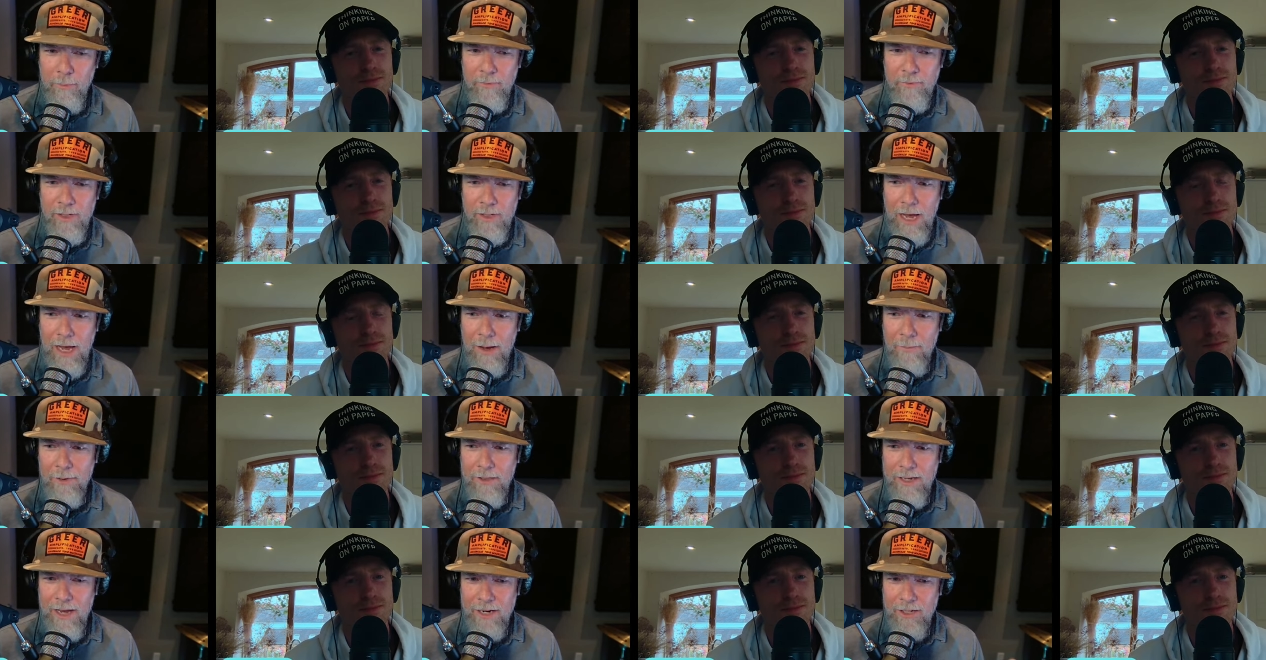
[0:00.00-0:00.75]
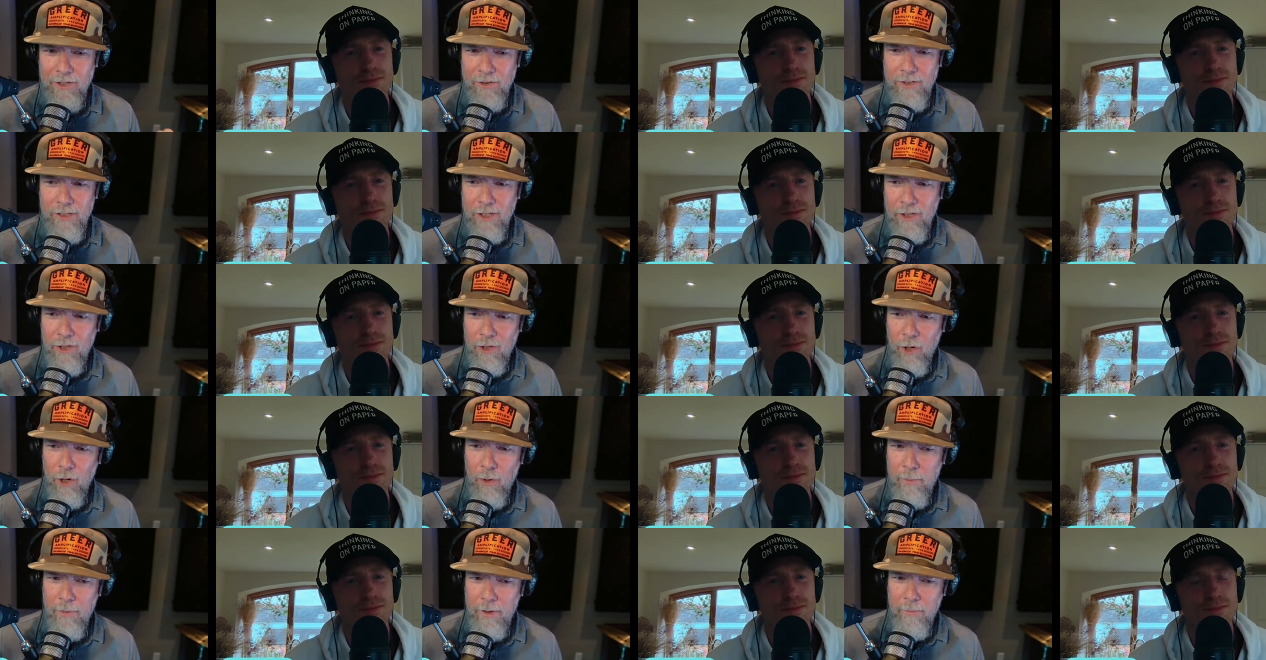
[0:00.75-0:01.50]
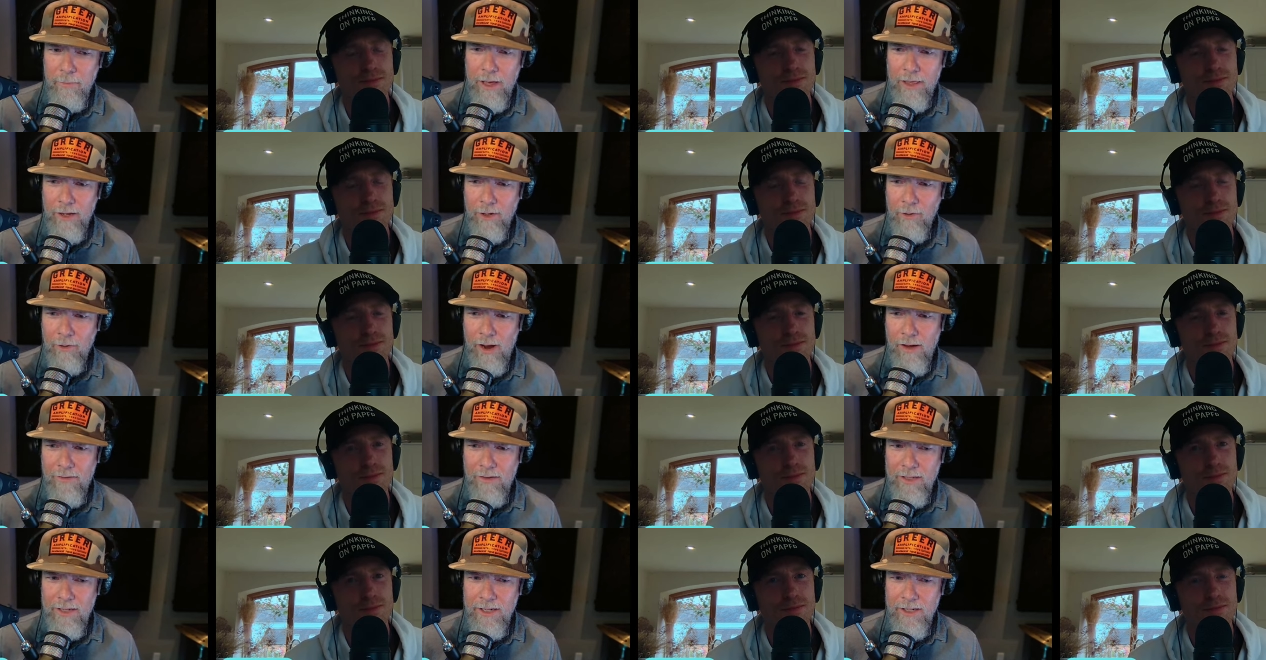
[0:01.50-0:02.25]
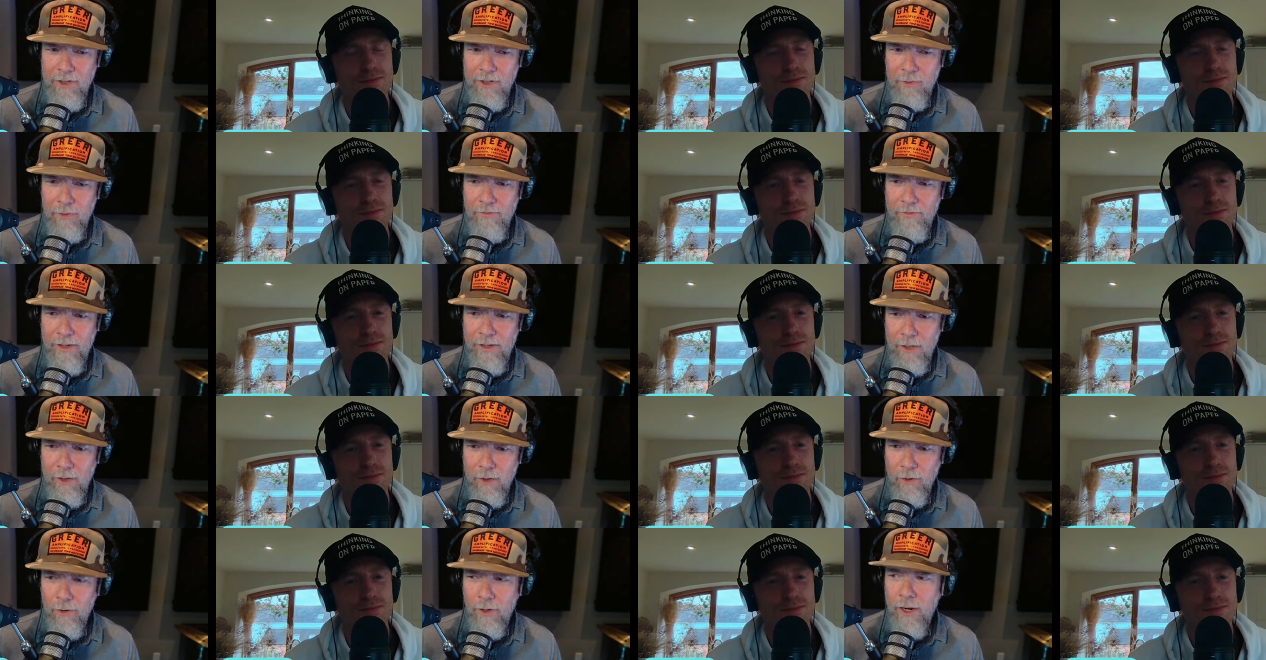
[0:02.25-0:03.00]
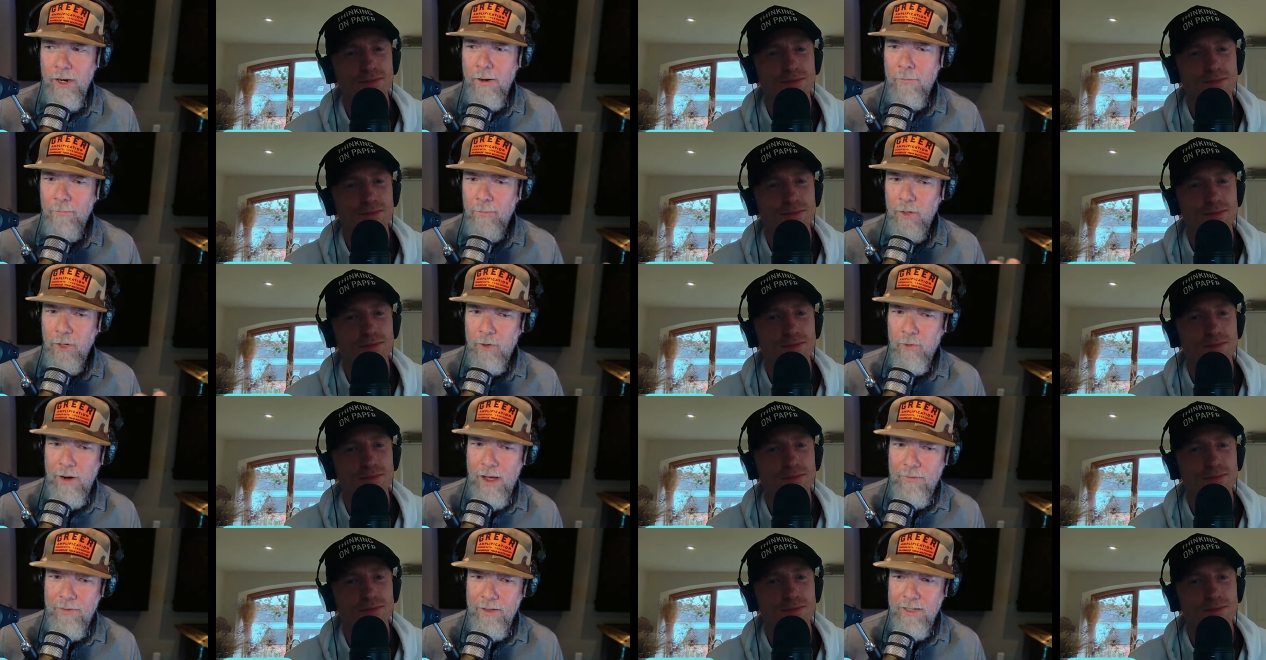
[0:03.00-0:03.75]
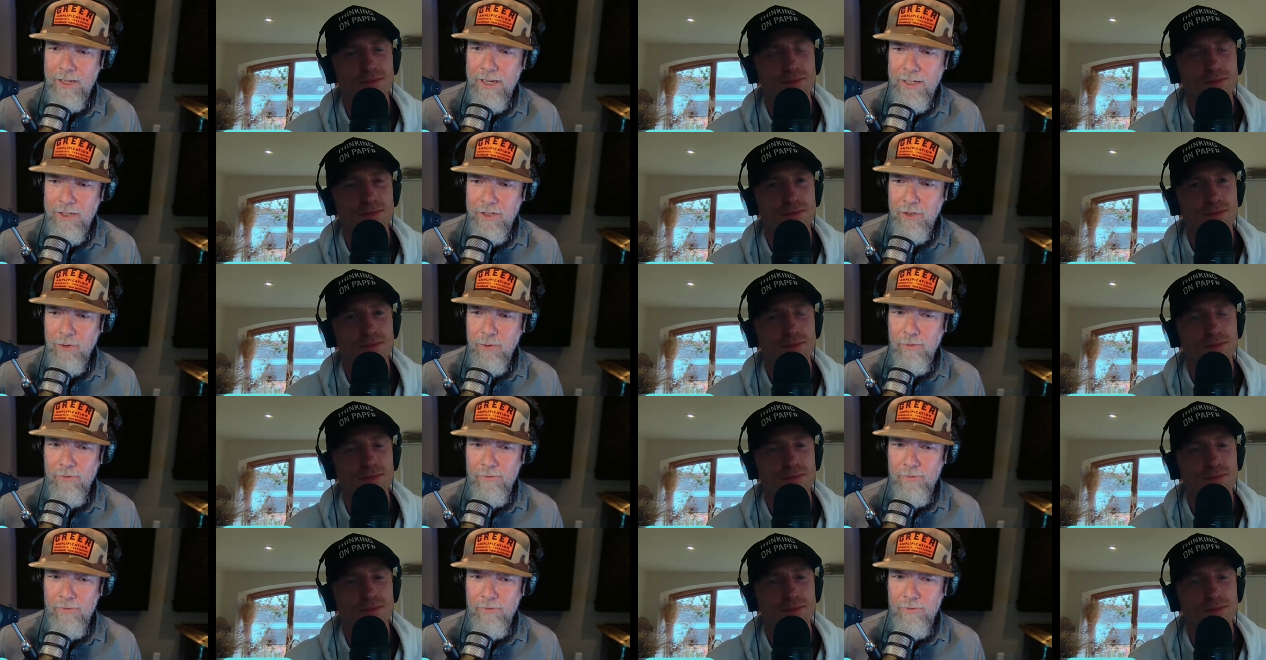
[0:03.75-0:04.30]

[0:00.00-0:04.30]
Speaker 1: of time is actually determined by the gravitational field. The gravitational